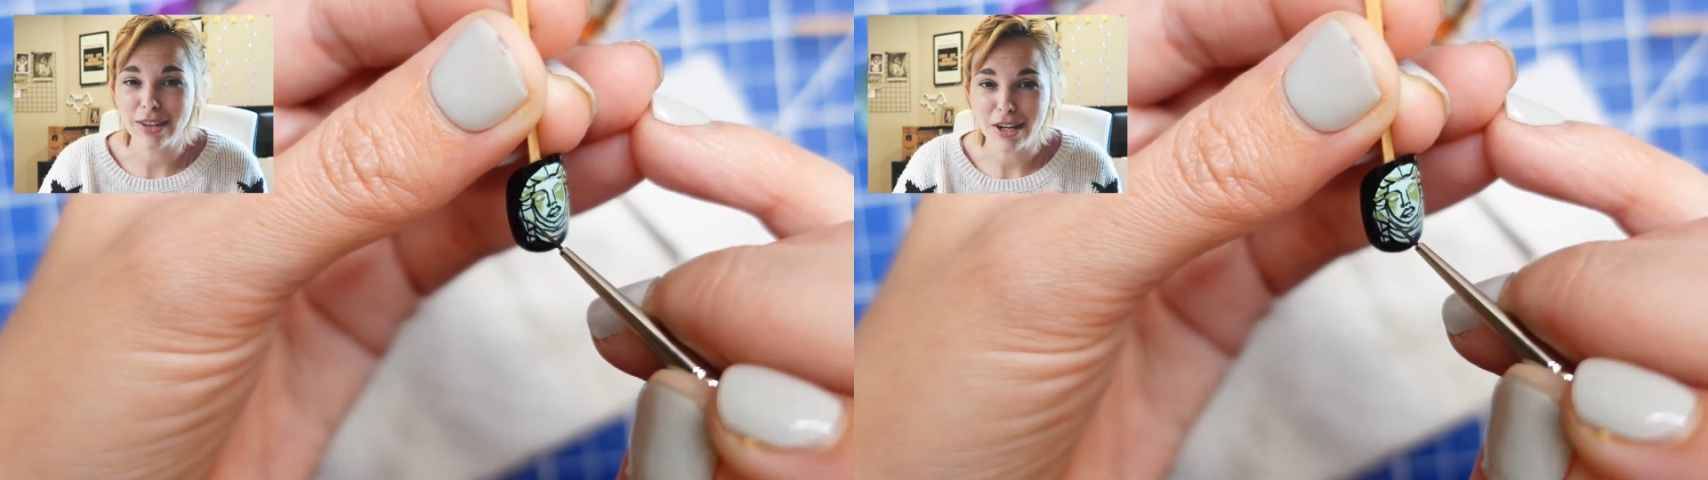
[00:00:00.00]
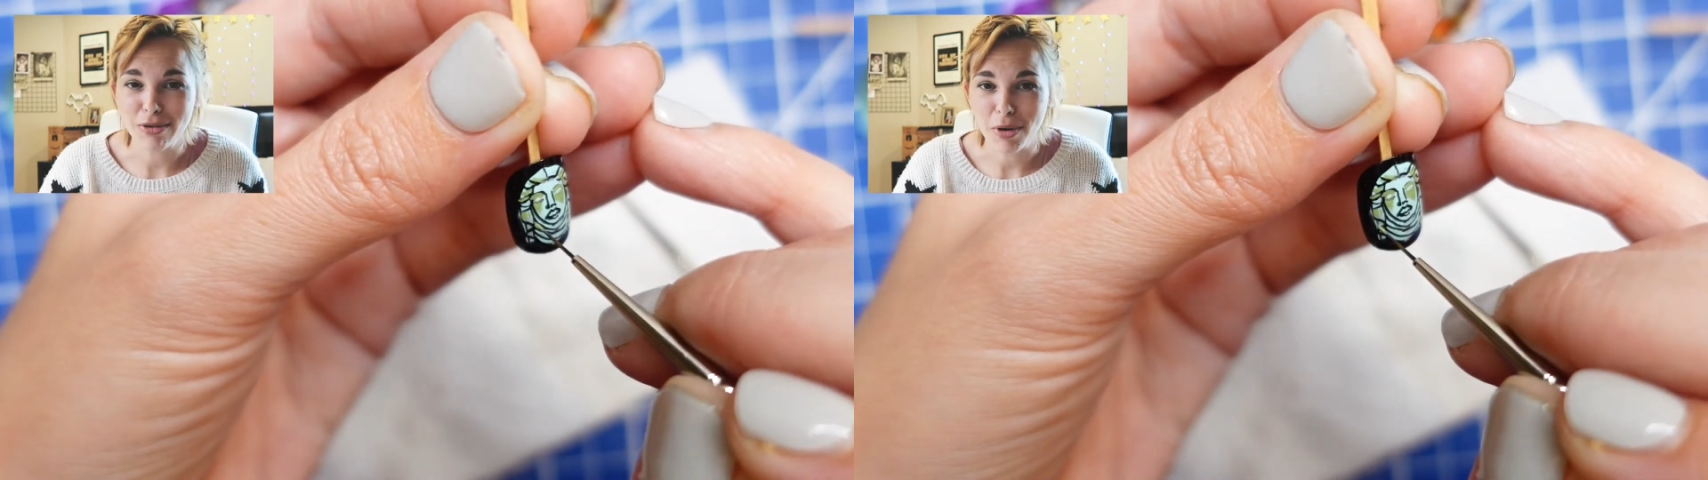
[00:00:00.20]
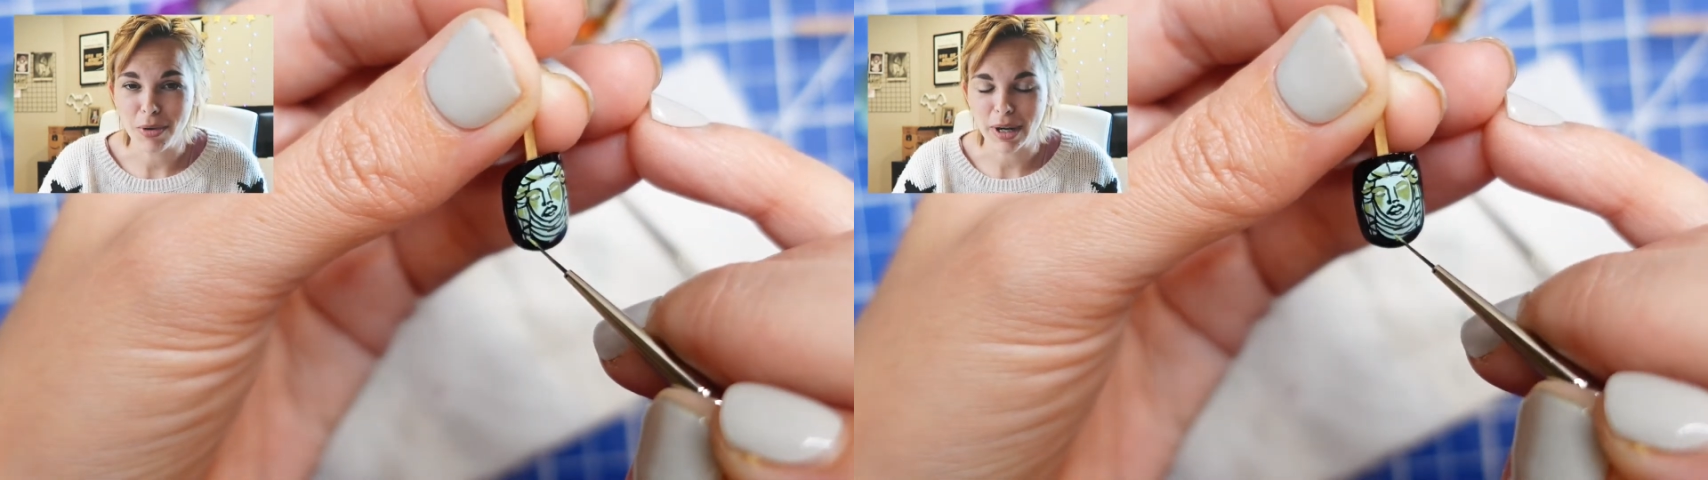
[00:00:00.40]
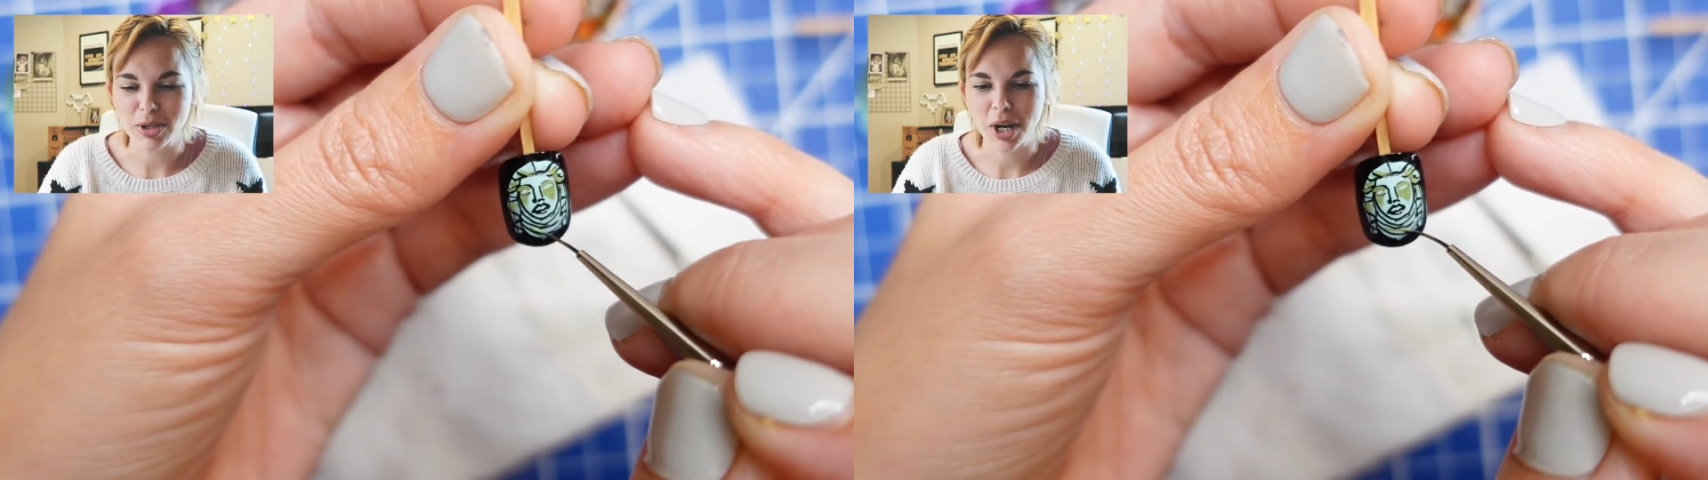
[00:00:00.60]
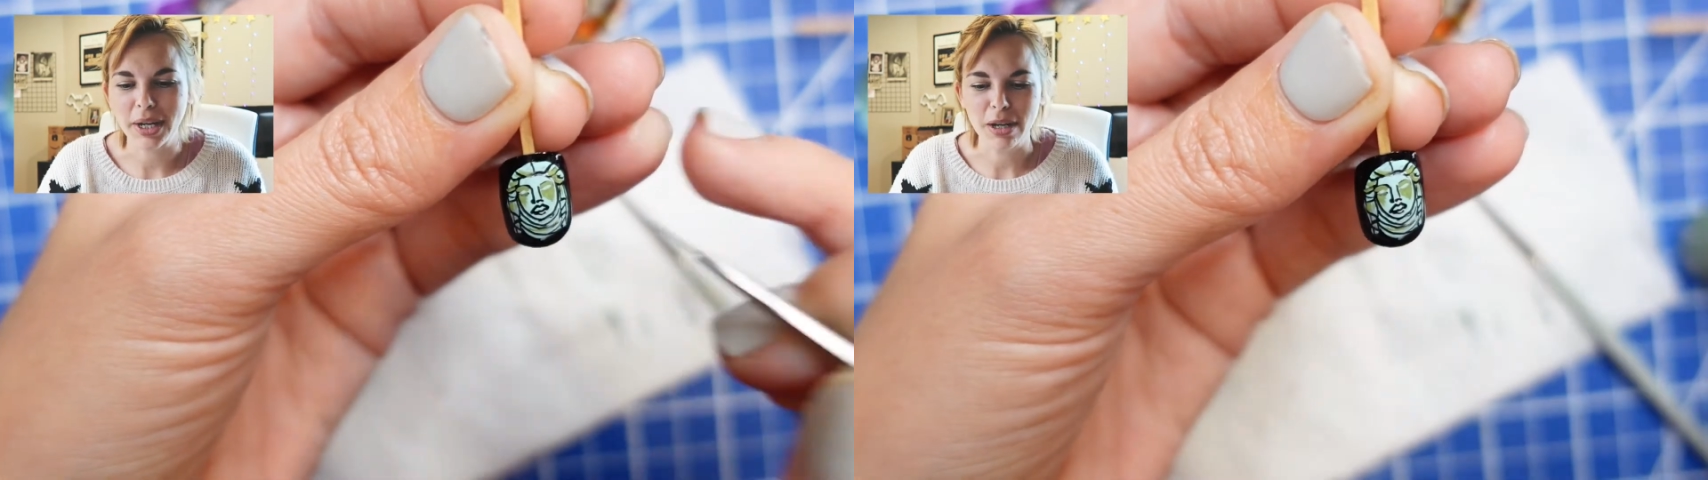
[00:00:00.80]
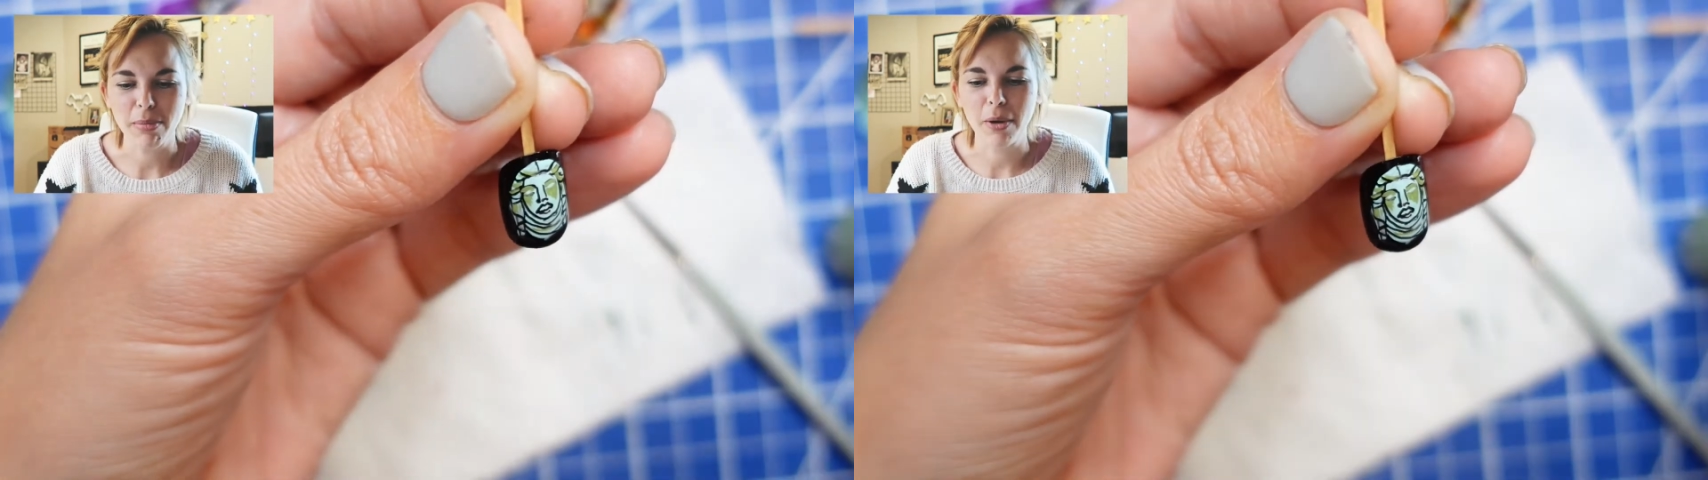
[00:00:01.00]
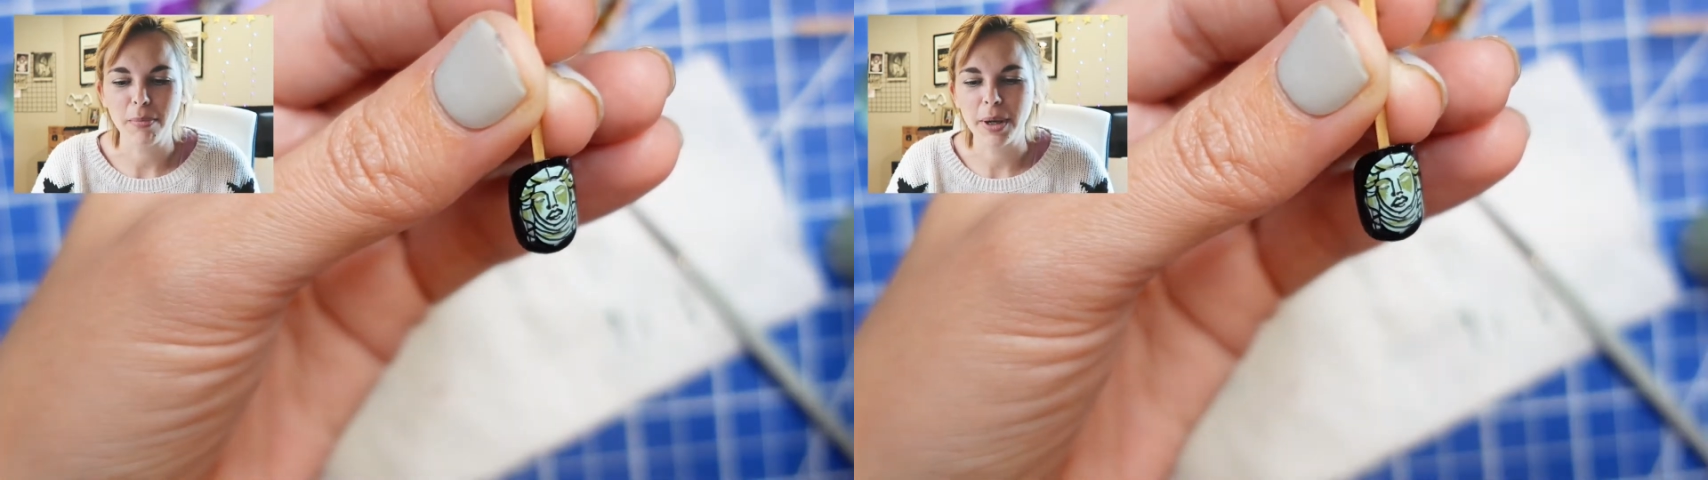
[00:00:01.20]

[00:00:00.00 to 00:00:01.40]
then you know what I'm talking about,